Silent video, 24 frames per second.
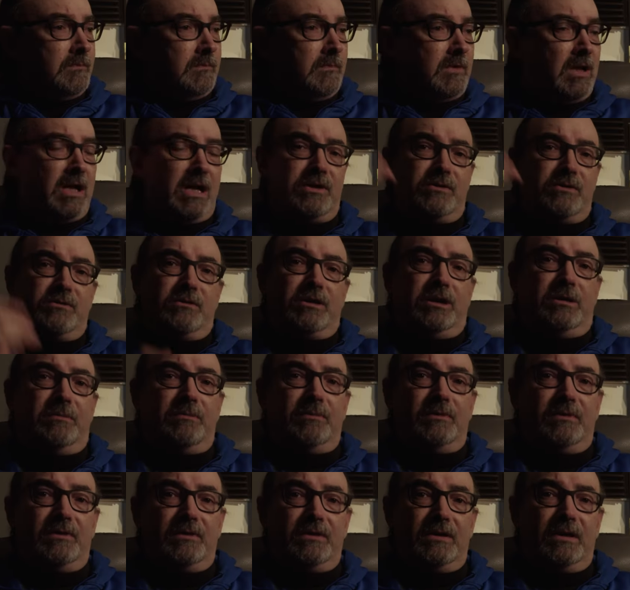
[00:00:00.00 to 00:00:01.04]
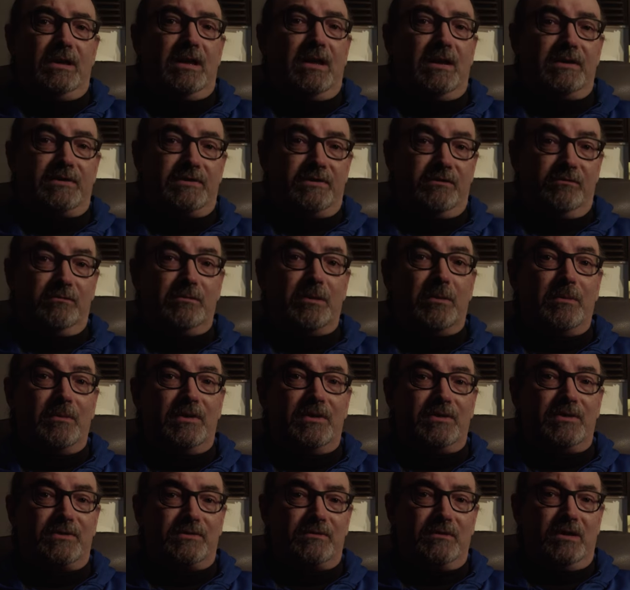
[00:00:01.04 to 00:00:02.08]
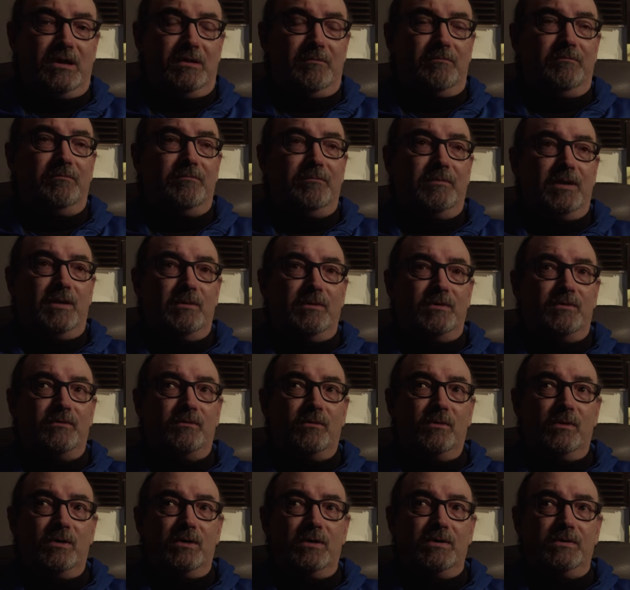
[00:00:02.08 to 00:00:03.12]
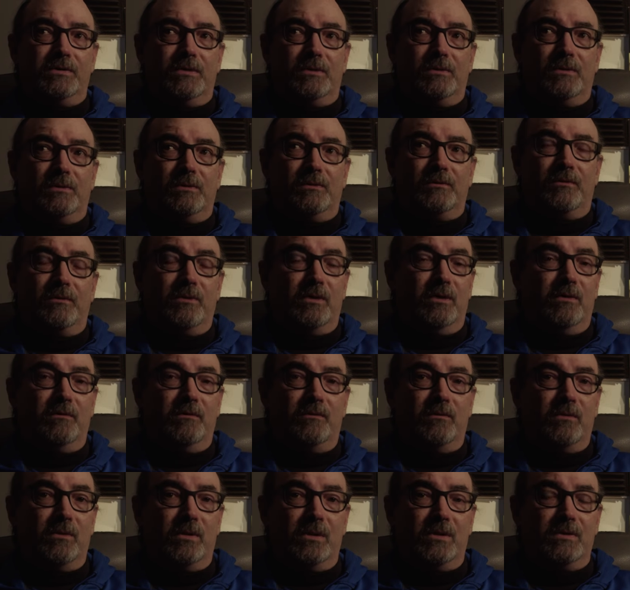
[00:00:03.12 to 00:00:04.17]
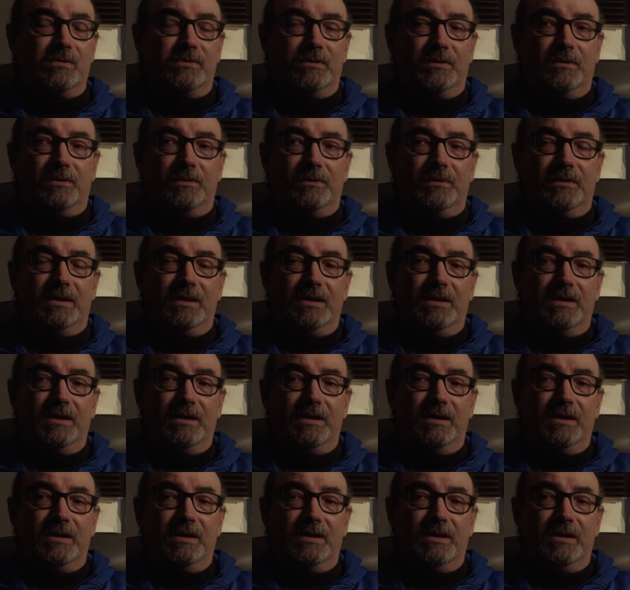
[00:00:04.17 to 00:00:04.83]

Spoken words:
I dreamed, and I still remember this dream. I was 4 years old, 3 or 4 years old.